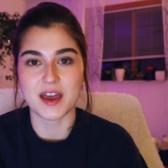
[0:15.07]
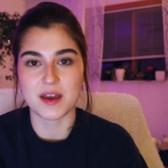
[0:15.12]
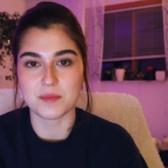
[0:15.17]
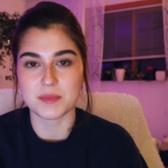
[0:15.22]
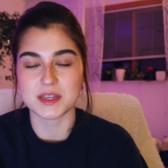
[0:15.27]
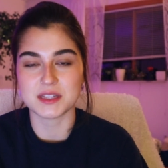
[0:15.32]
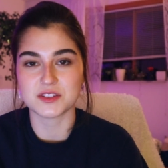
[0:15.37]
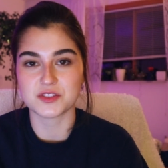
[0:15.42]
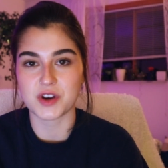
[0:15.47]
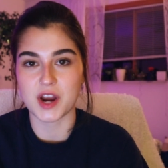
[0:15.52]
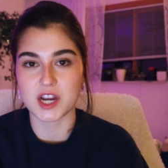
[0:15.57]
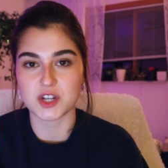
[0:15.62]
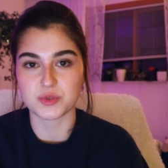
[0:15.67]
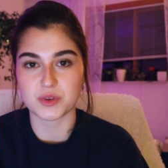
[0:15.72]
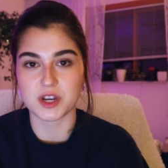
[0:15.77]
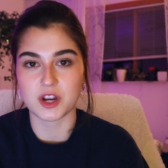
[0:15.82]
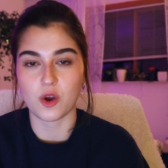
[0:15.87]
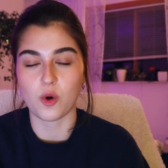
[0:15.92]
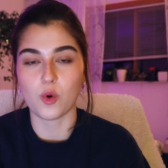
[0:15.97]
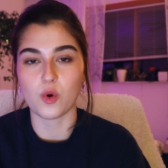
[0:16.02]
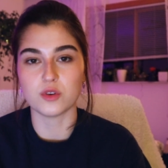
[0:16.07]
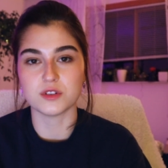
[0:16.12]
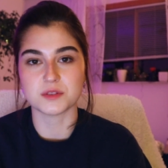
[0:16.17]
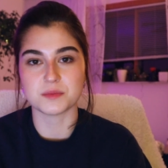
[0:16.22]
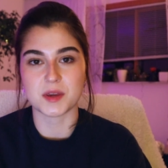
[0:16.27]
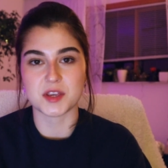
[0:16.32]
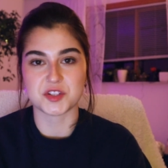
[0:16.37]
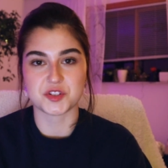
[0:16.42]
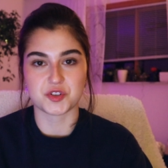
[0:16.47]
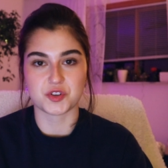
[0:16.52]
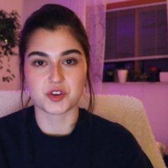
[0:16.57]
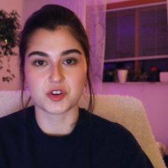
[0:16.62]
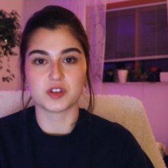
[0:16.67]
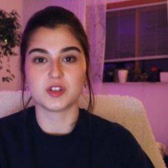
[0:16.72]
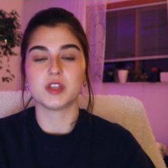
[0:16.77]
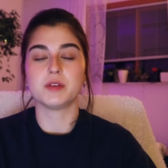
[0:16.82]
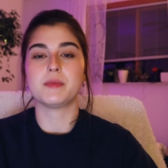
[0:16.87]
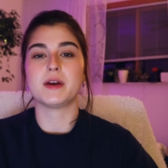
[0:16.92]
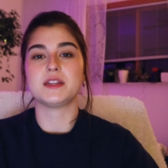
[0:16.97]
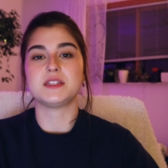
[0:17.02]
that means graduating a whole semester
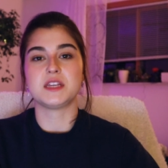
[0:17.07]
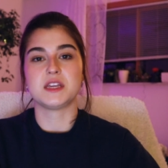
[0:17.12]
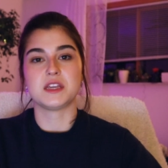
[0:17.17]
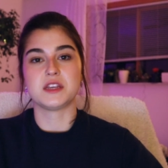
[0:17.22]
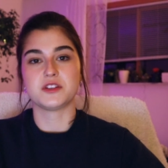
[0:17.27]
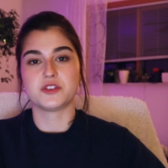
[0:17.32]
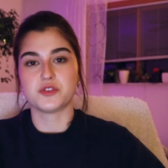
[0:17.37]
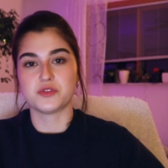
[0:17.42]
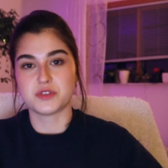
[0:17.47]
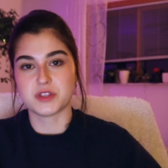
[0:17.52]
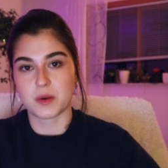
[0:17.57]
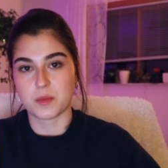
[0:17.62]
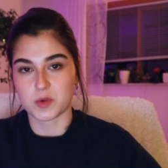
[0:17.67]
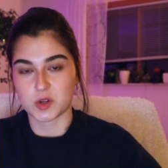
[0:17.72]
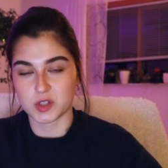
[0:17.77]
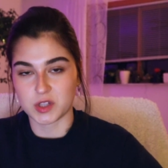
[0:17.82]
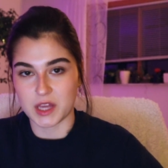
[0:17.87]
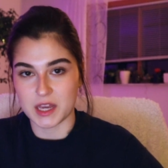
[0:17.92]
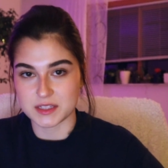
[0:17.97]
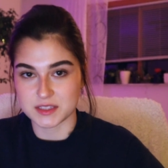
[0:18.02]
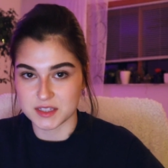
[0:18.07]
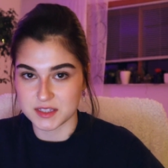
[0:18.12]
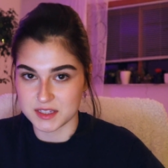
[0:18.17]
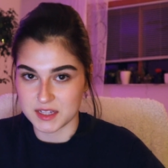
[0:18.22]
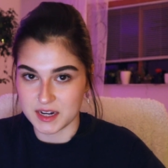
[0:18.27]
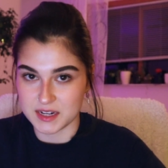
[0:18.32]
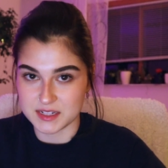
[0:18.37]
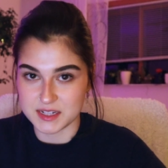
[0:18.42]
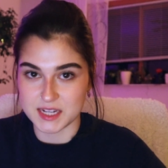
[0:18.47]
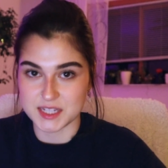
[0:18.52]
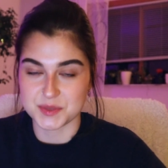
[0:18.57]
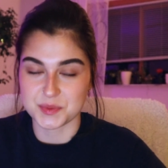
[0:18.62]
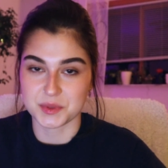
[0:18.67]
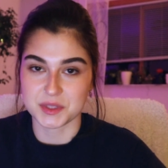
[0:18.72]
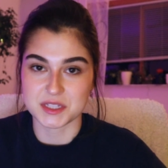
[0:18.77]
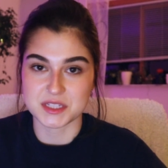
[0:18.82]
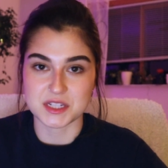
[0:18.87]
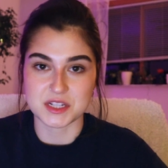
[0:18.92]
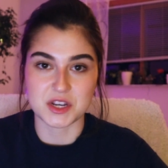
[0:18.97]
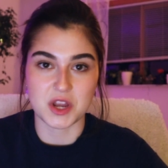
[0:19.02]
early by taking two summer classes that I
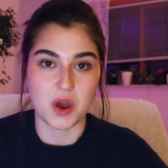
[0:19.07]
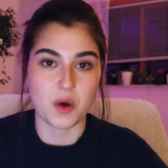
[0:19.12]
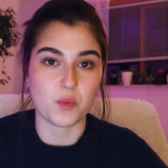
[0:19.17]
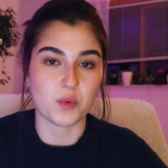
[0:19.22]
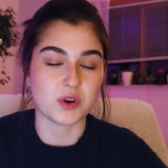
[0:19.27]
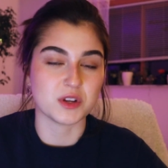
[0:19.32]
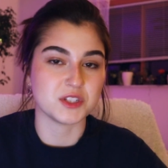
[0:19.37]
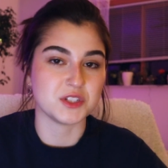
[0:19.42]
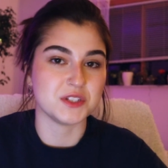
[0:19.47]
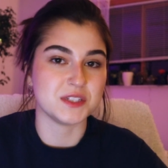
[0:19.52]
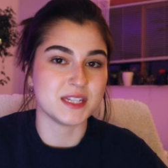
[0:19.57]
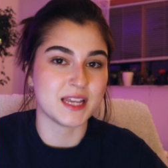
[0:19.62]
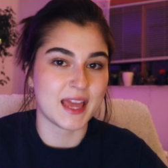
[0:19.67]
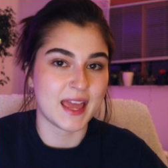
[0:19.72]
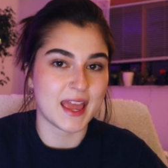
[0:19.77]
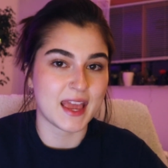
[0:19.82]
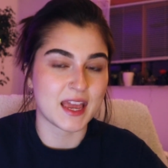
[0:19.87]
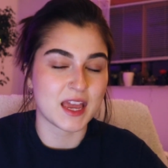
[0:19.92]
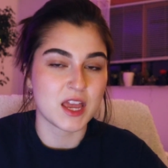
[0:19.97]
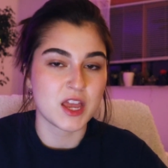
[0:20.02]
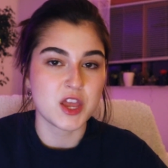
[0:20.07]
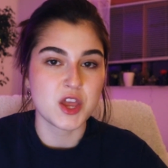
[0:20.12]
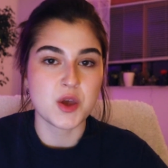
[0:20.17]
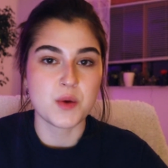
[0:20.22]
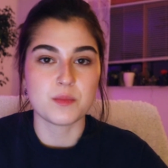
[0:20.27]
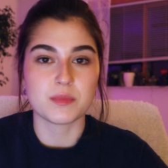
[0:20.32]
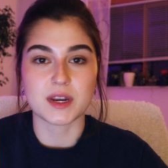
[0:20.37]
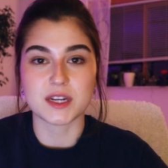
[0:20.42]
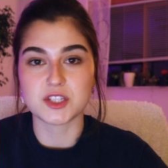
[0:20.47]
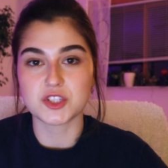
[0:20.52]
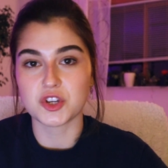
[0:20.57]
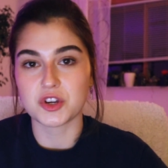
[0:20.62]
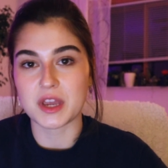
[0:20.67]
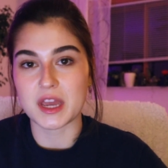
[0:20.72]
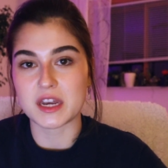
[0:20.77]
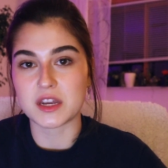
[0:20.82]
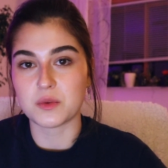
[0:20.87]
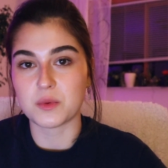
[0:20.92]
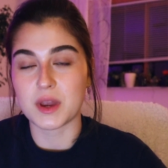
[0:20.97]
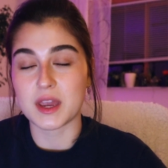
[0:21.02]
desperately did not want to take, but I took
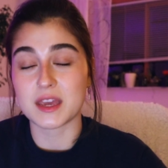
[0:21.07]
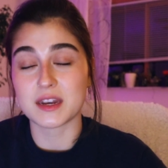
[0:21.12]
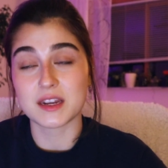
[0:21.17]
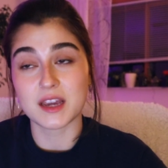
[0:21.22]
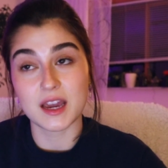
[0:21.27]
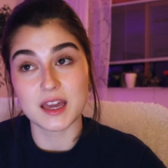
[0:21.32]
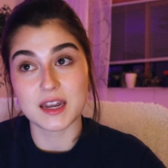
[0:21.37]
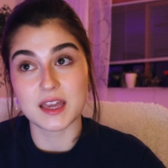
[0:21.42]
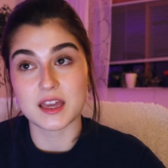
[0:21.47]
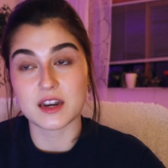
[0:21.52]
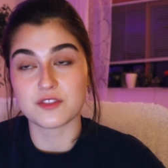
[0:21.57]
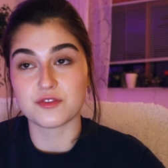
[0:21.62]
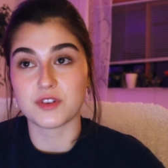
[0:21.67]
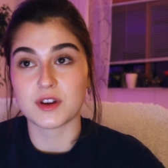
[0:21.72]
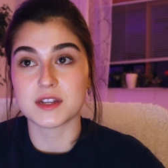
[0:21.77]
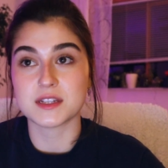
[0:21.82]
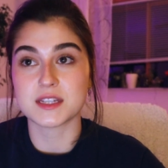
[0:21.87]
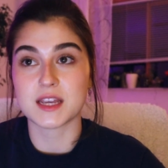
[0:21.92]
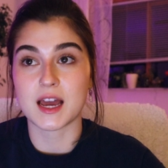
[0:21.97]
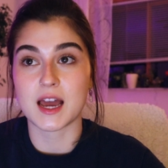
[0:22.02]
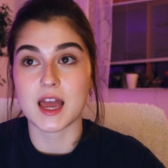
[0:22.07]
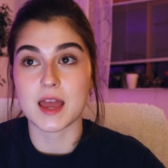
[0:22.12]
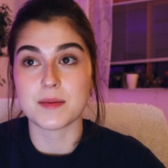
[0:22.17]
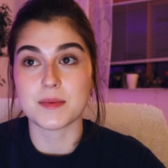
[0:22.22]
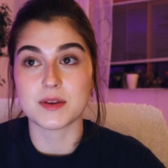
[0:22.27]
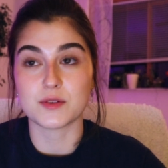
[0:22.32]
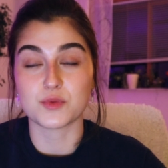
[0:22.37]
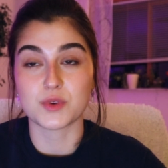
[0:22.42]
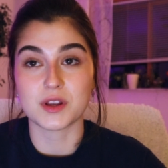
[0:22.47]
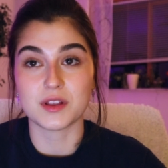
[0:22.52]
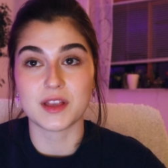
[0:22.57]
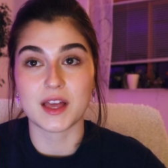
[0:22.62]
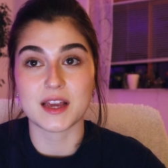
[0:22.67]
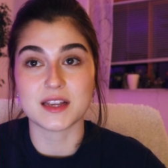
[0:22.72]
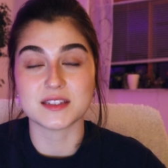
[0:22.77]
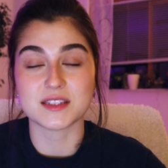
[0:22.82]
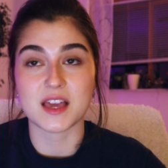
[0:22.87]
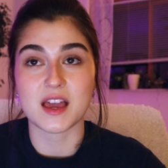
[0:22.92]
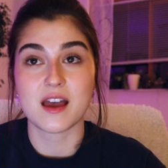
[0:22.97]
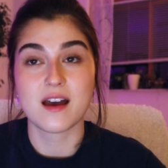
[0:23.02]
anyway and kind of had a fun time and
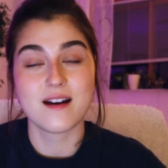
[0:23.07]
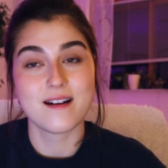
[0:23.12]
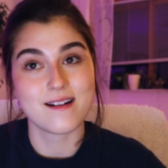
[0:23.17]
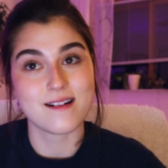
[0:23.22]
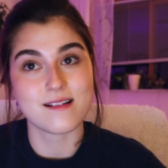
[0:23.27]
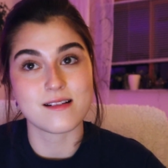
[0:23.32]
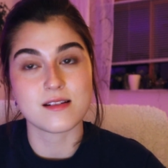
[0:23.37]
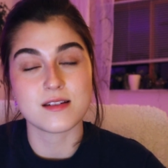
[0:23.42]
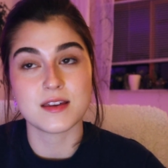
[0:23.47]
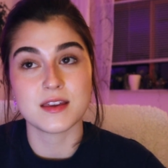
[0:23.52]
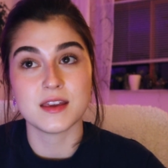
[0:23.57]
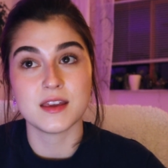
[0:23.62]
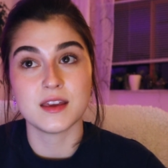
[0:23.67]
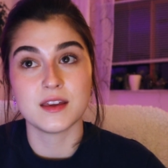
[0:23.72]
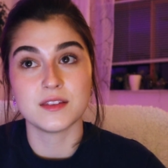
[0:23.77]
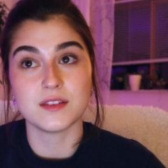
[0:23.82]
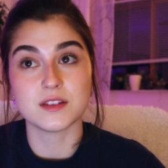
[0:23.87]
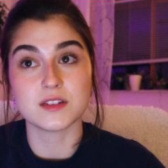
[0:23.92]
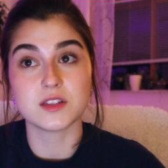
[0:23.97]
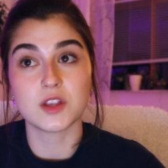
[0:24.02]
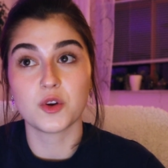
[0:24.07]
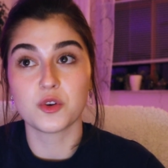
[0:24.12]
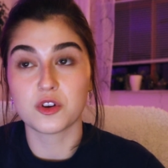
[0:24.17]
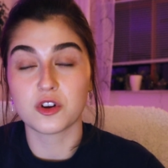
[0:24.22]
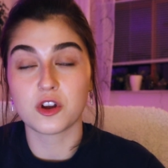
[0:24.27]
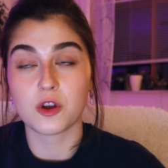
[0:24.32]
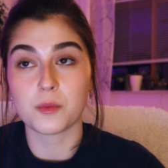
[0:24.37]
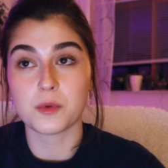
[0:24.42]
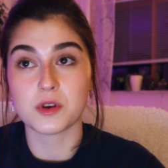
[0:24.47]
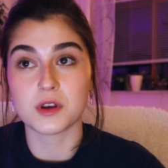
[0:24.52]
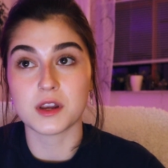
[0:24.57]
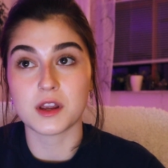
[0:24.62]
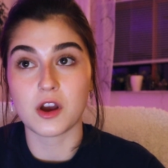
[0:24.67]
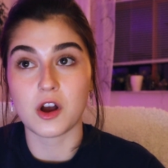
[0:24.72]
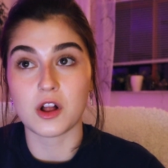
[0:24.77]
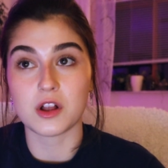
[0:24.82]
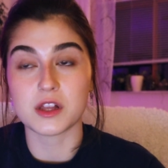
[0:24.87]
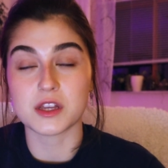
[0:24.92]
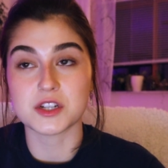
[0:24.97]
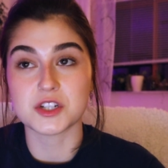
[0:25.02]
realized that, huh, this local community
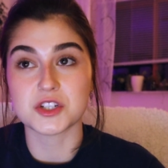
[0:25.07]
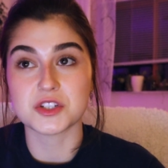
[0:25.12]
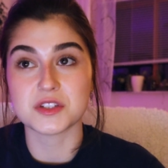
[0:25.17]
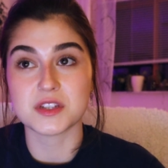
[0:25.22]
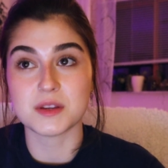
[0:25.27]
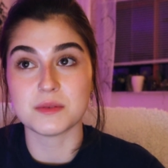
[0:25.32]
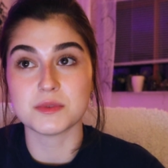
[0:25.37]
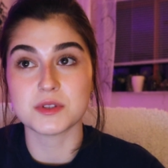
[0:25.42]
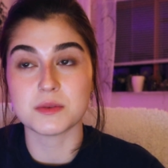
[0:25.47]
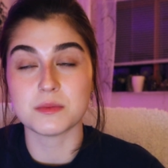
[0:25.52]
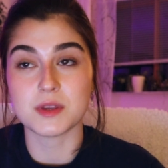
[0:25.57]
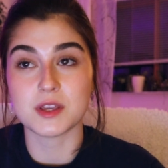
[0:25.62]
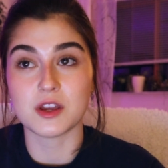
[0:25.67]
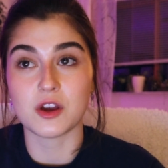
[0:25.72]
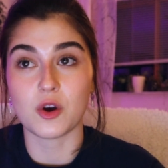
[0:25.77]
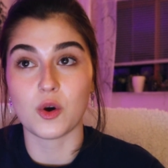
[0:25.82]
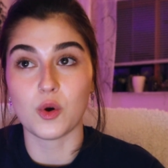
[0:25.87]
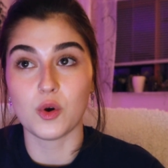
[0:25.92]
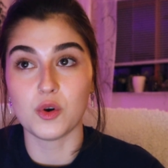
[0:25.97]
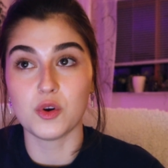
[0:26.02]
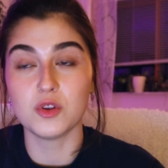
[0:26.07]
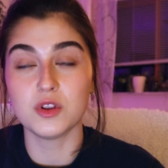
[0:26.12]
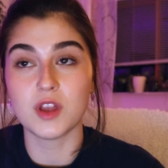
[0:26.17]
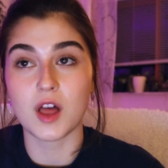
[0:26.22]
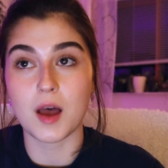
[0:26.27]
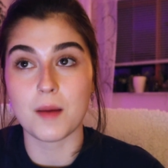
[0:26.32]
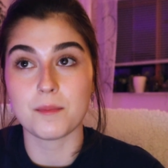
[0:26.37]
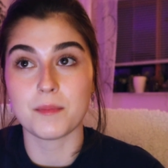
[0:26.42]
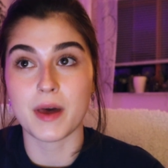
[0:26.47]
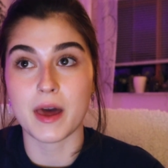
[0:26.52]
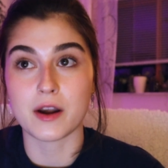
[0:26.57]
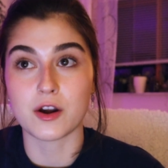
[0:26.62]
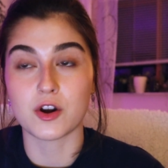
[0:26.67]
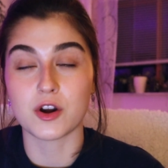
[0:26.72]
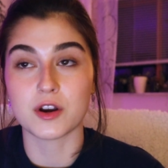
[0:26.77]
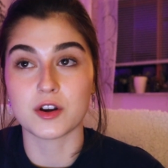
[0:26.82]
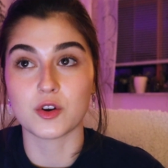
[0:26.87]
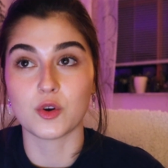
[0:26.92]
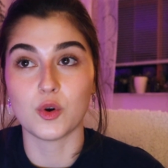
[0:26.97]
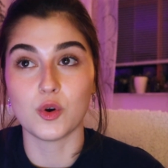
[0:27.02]
college seems to be a whole lot
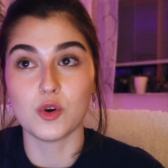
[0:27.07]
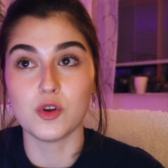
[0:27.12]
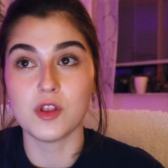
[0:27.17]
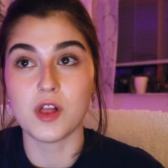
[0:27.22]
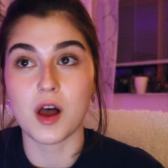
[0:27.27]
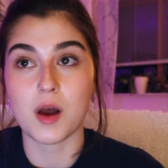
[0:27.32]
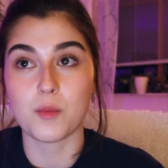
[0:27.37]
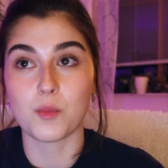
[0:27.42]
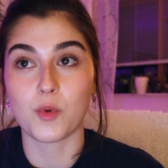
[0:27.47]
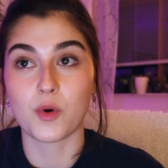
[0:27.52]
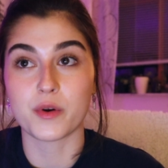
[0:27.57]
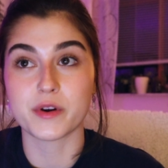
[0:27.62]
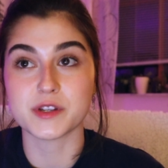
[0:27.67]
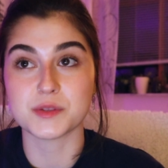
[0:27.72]
better and a whole lot more